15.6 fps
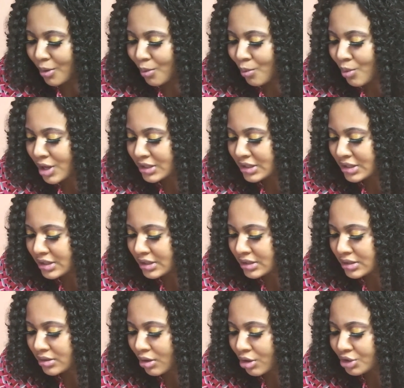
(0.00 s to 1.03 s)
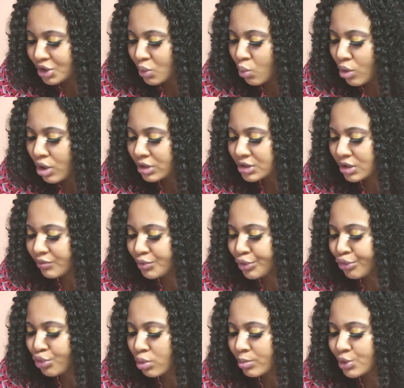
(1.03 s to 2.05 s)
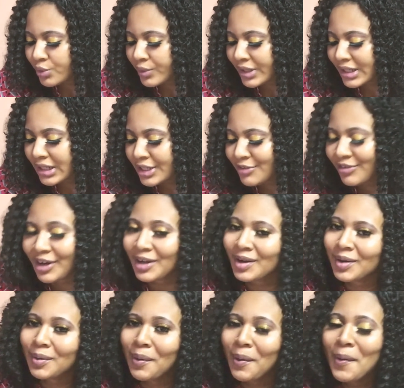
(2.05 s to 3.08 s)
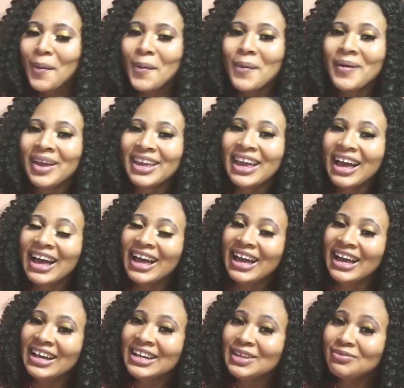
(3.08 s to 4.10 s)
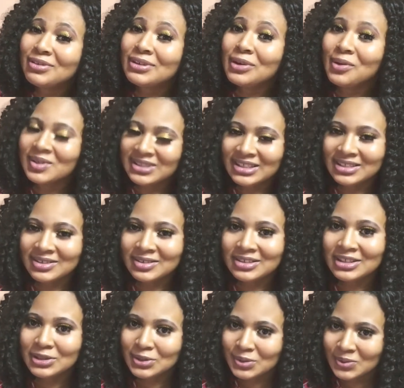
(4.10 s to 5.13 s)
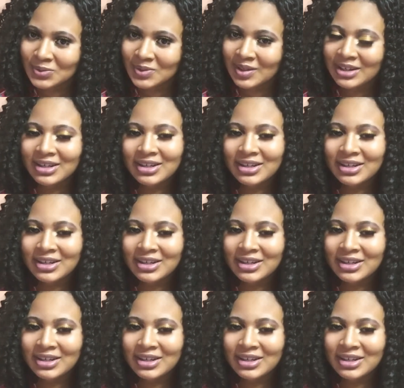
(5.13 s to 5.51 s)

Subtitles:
what is on the walls of your room you are in right now? Okay, yeah, I live in hostels in school.